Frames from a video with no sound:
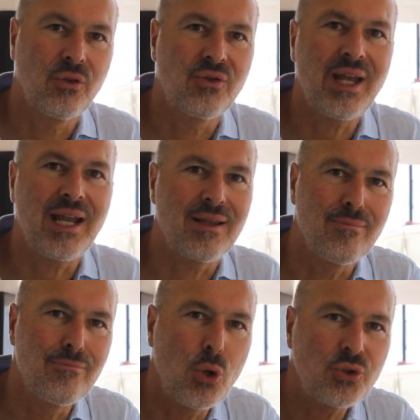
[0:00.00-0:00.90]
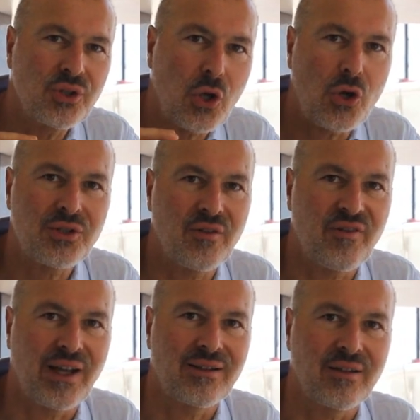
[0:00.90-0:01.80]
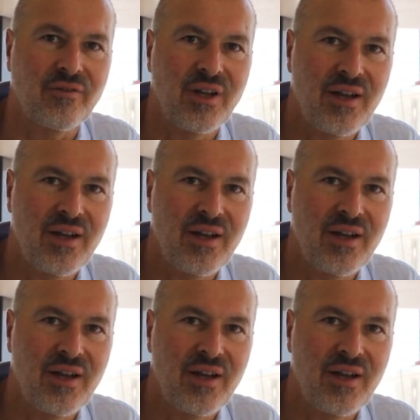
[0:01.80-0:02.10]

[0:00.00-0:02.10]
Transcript: Today, the most cost-effective,